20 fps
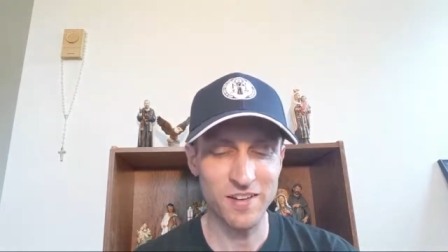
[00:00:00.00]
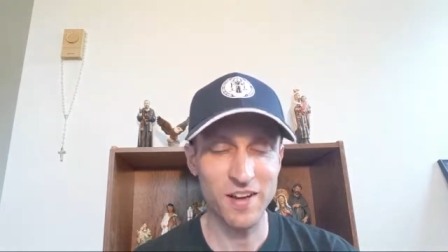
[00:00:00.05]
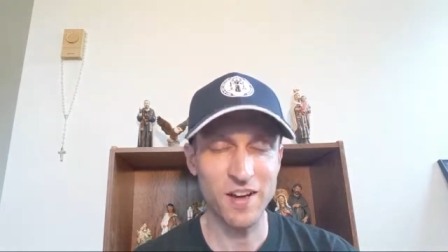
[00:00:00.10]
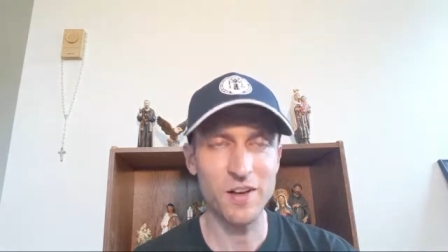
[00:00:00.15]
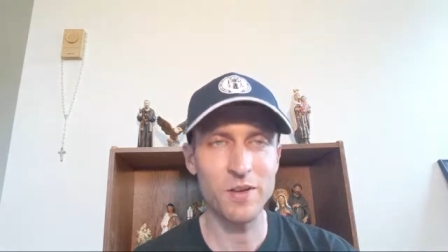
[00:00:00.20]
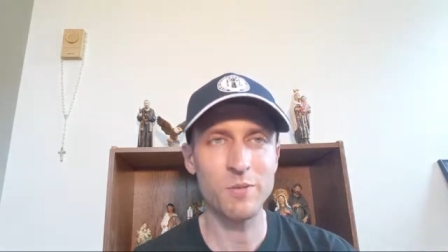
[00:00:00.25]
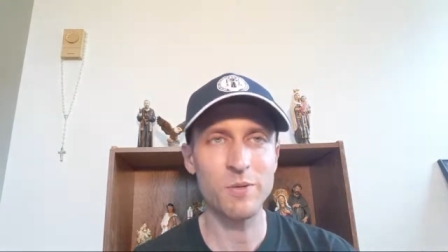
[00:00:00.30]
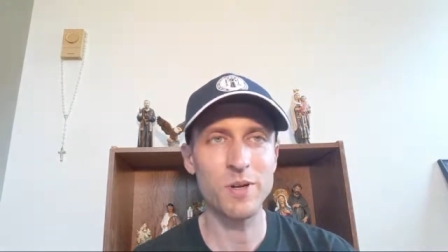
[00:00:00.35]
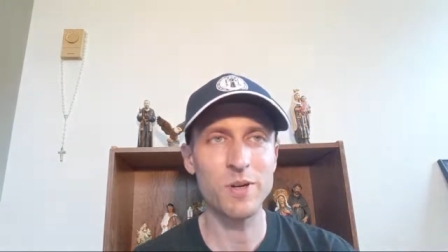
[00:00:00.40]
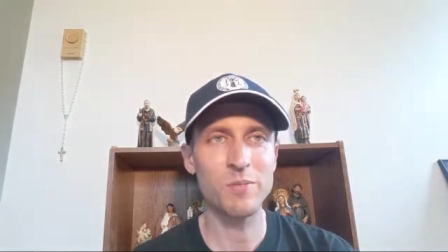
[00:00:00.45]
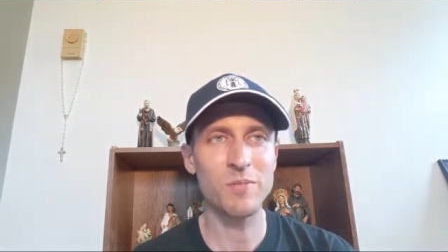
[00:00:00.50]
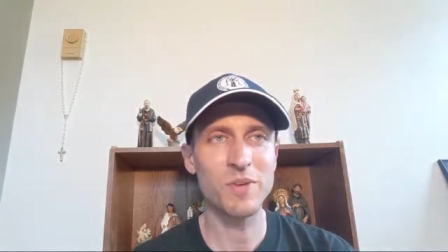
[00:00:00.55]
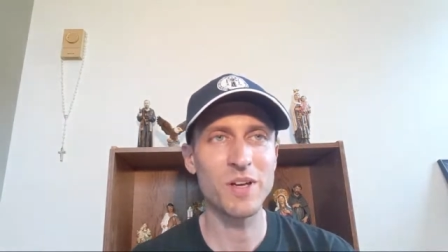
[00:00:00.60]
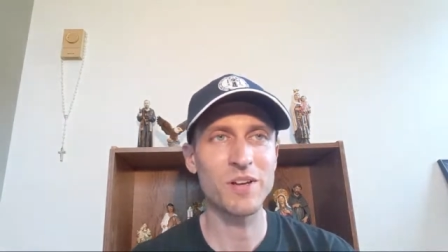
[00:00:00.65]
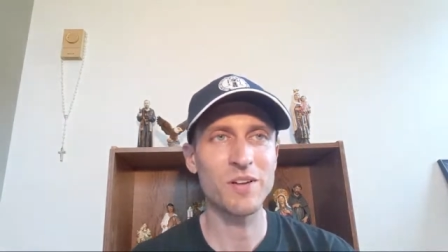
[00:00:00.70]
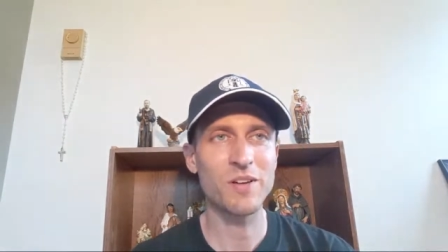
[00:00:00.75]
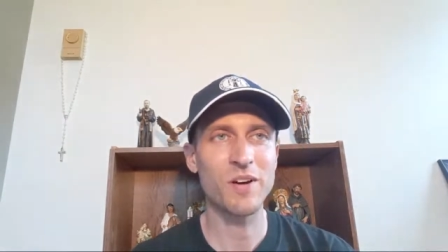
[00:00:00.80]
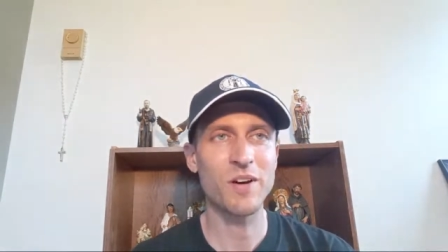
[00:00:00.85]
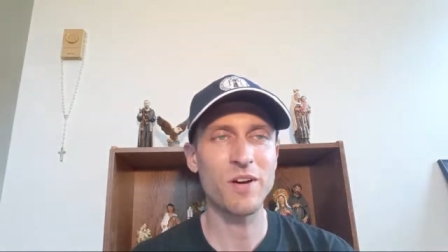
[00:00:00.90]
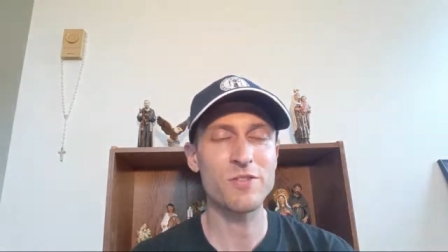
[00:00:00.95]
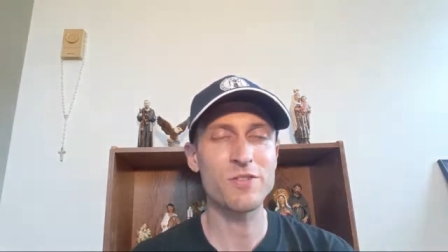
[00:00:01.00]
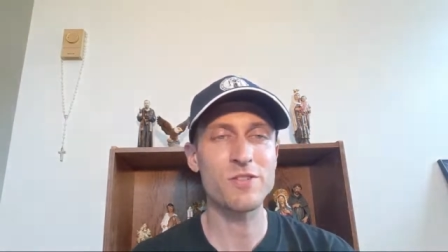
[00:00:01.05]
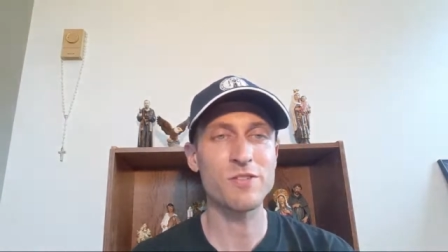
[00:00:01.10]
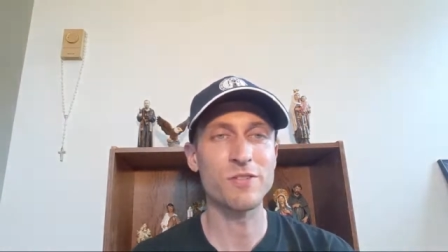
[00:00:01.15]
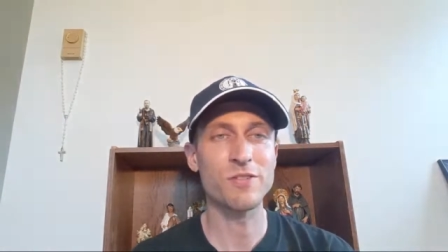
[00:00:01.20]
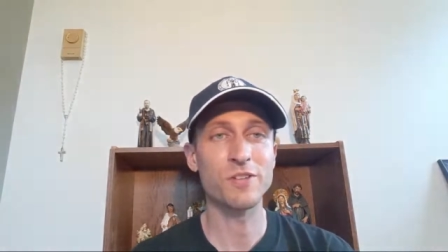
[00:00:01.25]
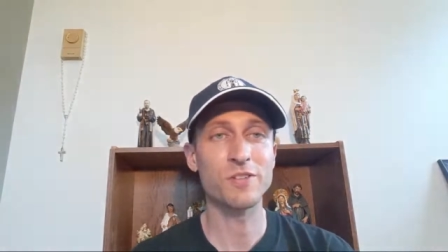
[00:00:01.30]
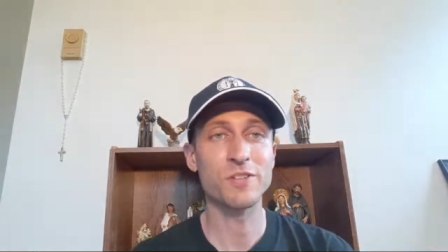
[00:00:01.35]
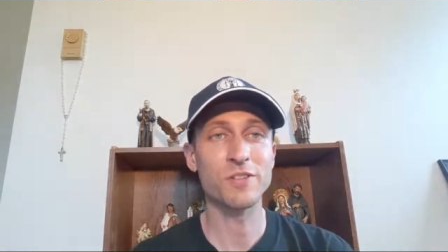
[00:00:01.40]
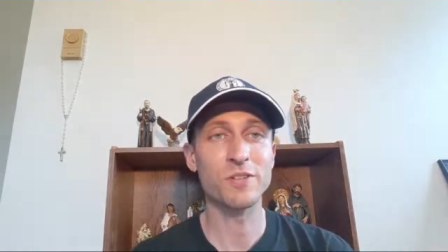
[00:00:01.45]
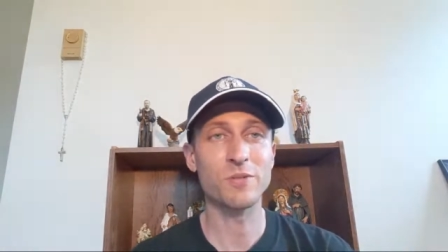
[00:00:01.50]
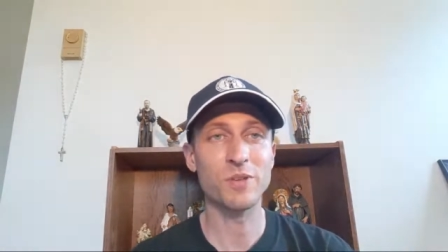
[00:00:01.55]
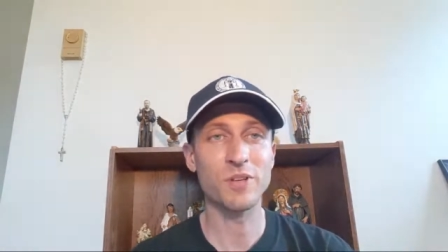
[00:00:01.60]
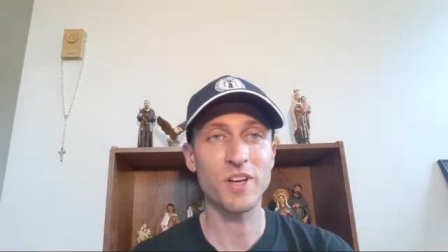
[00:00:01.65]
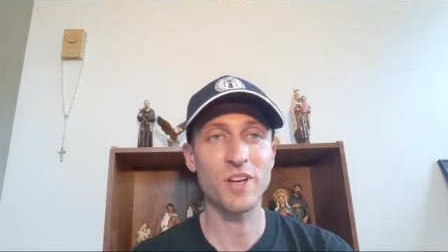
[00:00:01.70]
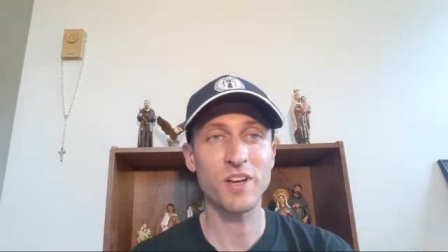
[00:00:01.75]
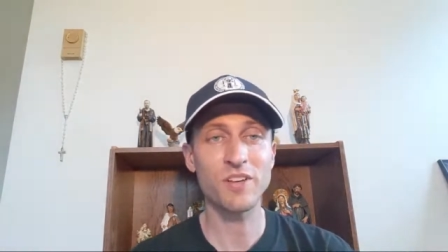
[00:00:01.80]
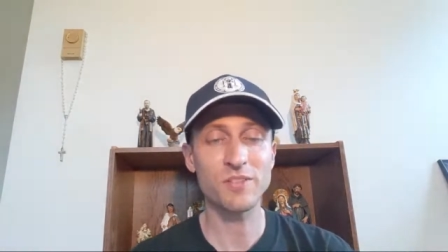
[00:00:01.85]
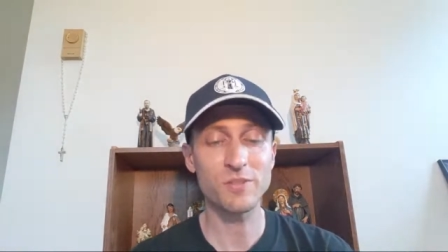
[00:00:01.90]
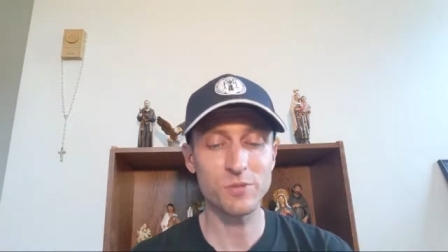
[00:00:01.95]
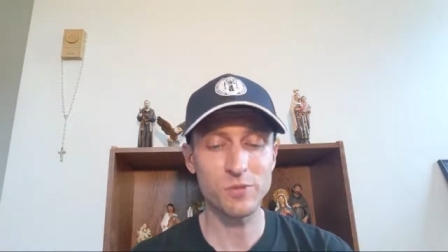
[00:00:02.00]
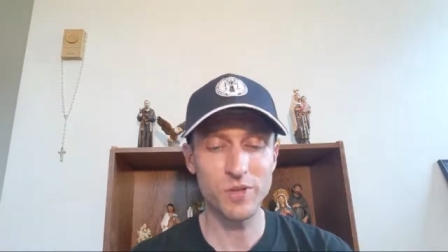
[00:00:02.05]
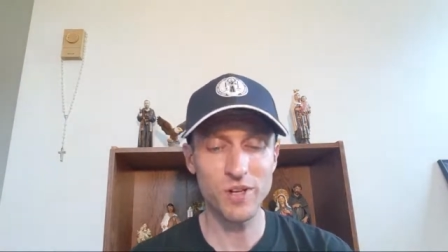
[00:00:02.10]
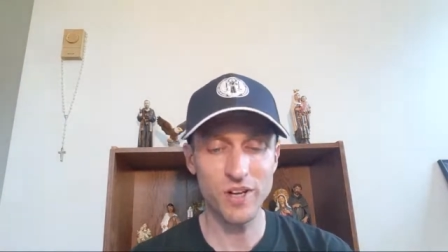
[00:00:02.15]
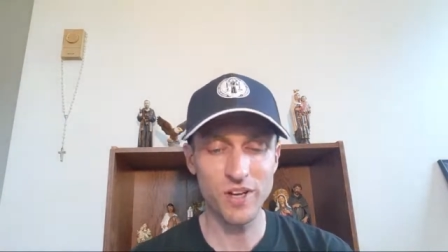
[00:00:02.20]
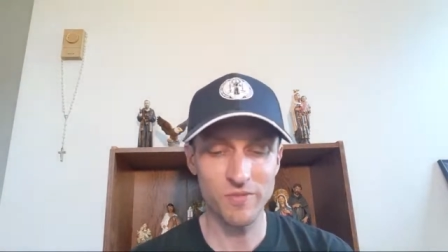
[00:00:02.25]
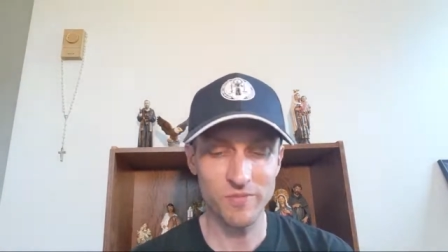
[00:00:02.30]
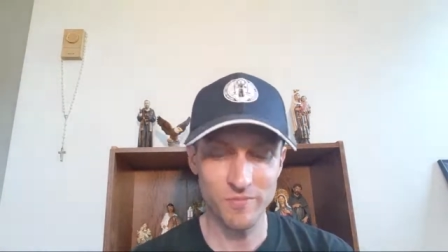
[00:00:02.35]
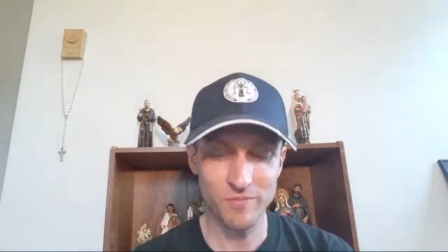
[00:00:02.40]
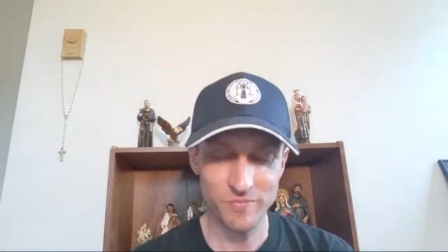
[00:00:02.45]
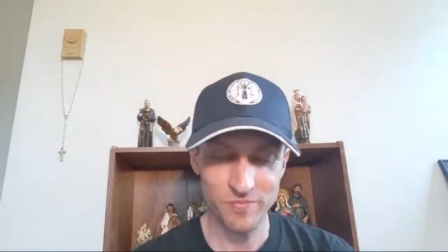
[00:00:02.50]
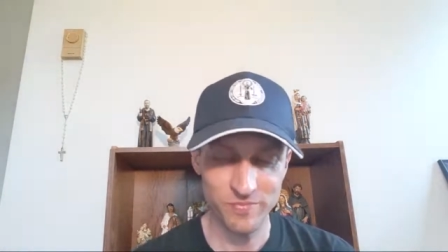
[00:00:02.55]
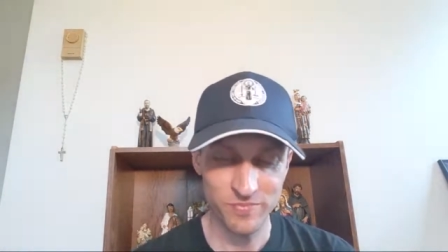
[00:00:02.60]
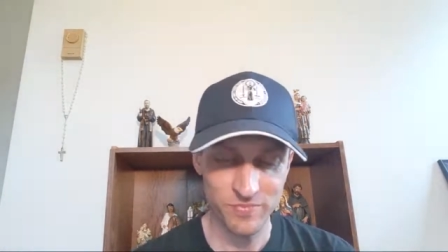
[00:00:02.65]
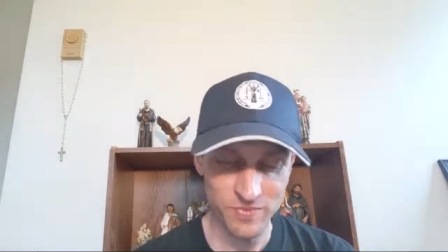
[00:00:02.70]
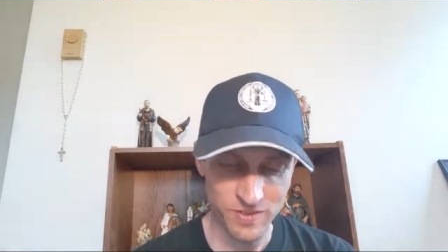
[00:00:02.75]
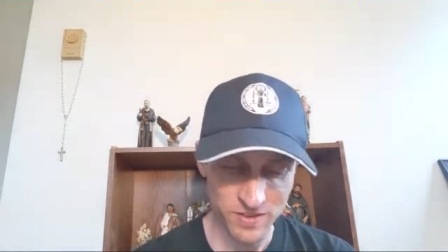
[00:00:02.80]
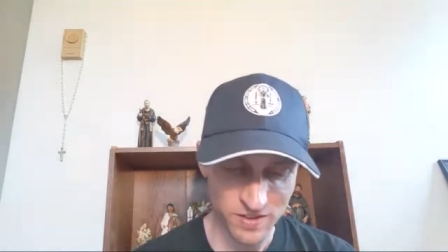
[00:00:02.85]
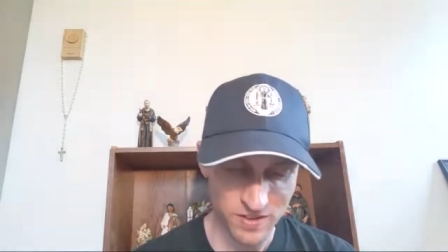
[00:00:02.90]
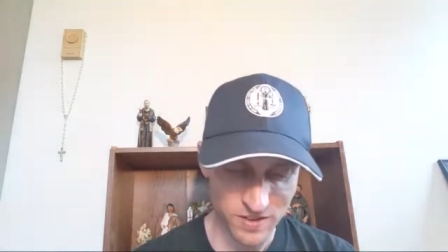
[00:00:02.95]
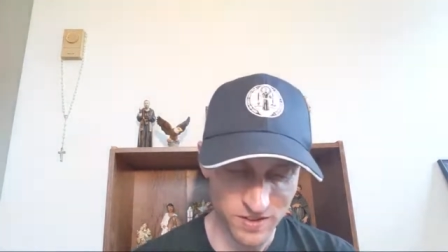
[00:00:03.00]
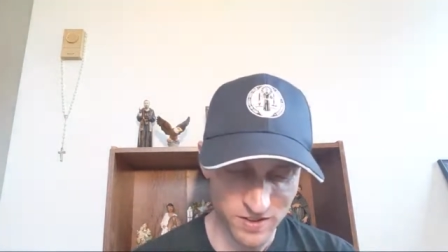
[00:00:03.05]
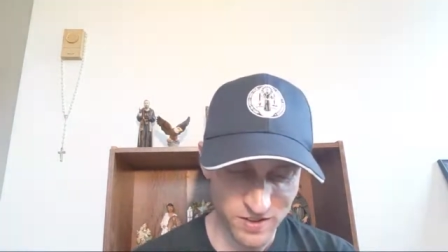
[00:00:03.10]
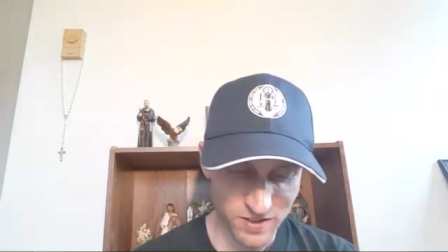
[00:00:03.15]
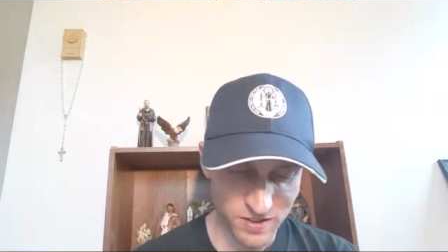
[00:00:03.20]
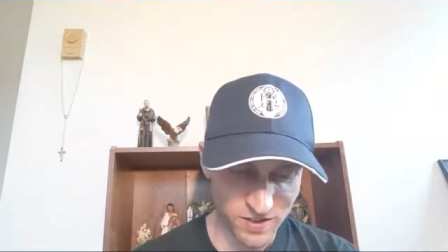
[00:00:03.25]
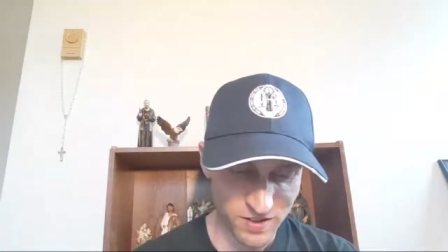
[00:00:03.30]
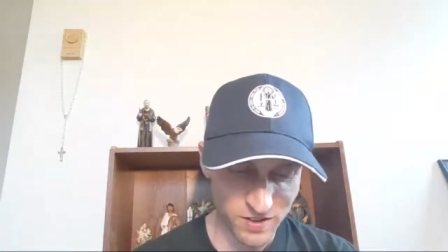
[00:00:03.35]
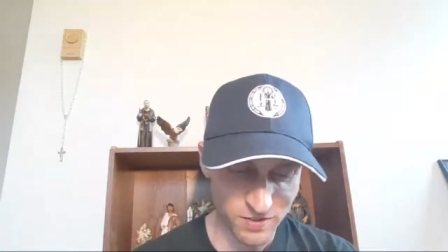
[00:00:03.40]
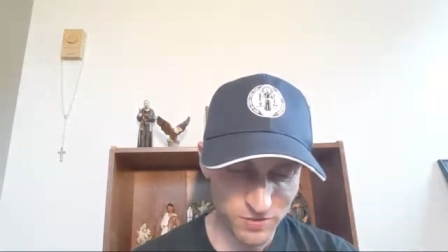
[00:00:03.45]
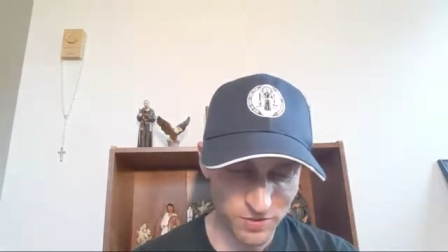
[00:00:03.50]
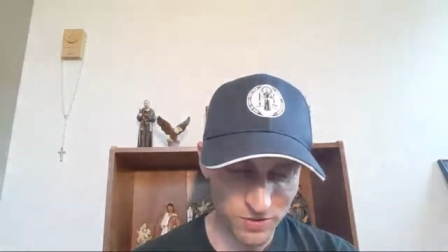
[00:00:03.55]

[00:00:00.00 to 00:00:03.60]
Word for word: I don't want to make controversy. Well, guess what? If